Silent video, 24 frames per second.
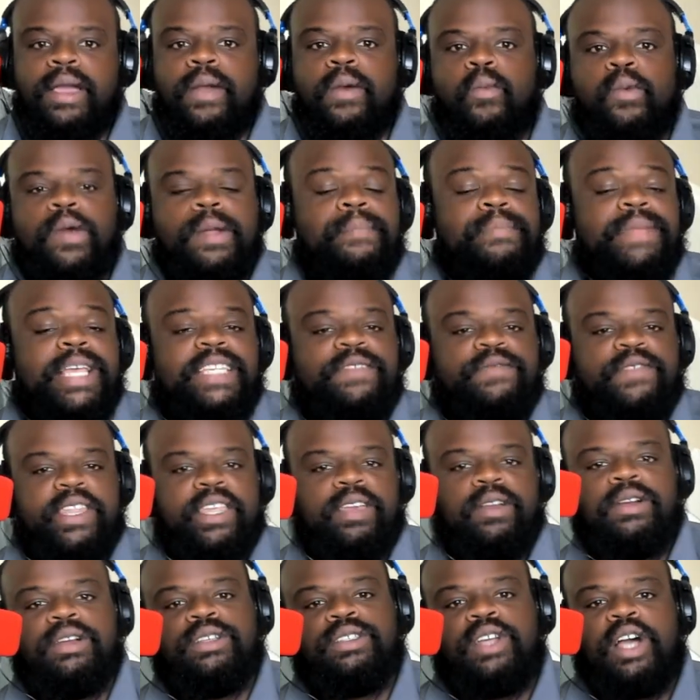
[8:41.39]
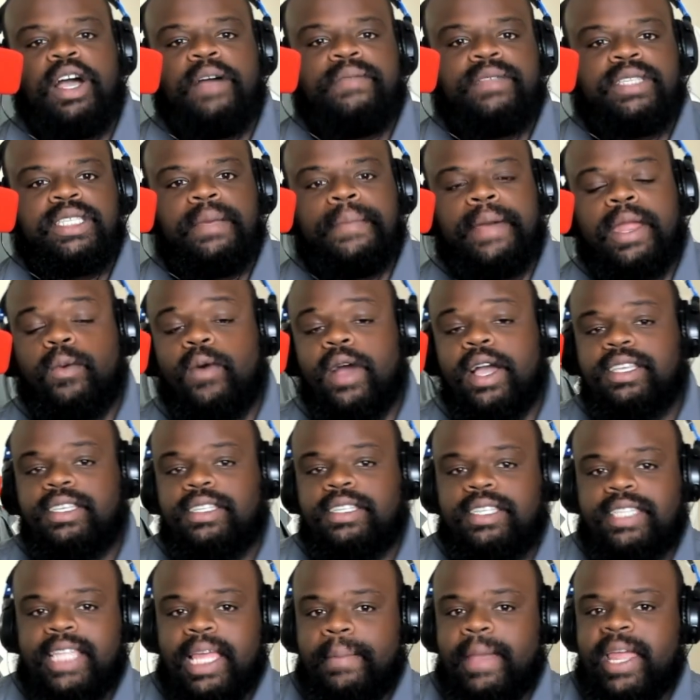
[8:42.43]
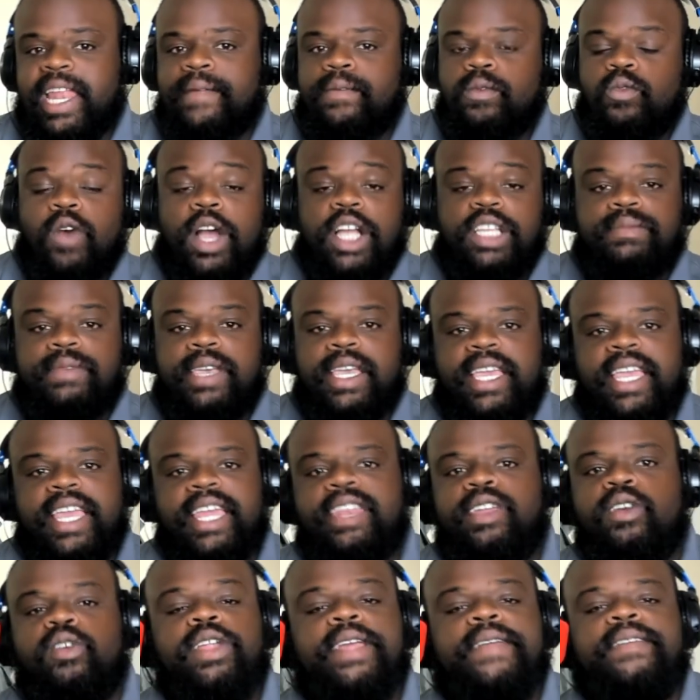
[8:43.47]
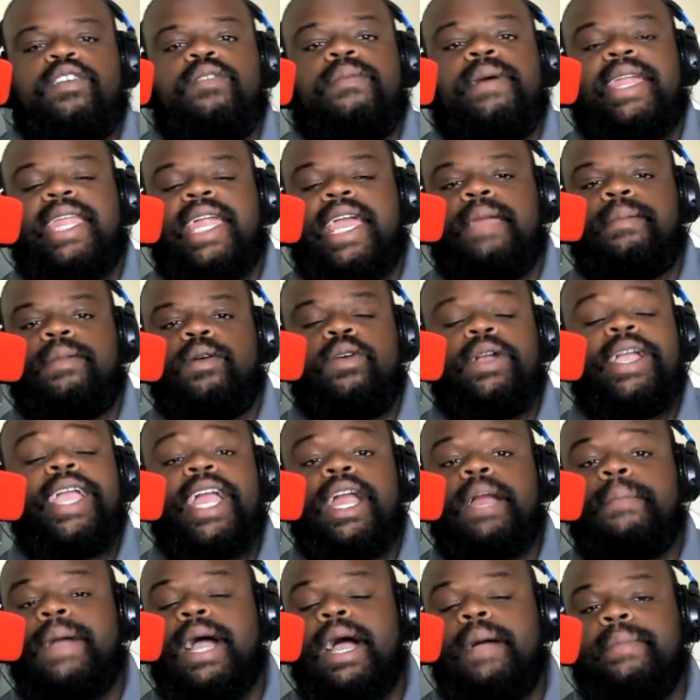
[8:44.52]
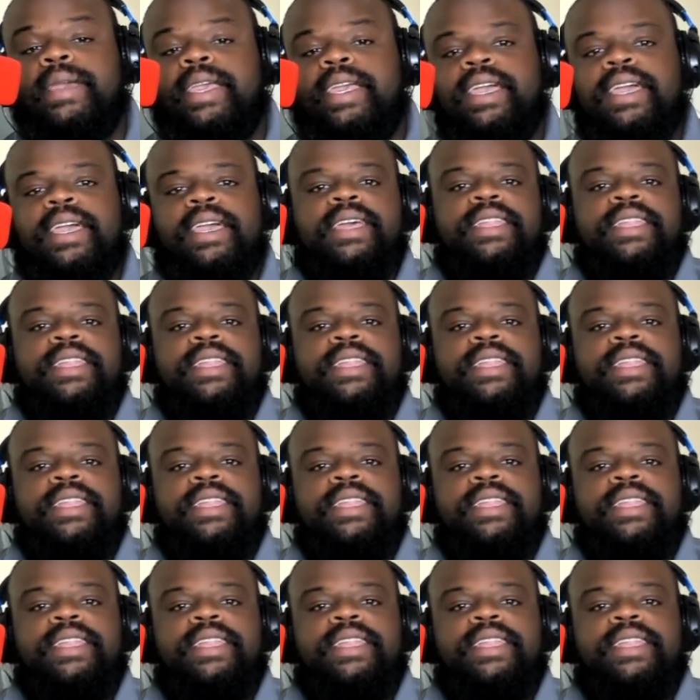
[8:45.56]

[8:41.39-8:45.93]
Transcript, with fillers: When this video goes off and somebody watches this, they may never watch me again, don't even know my name, don't care about me.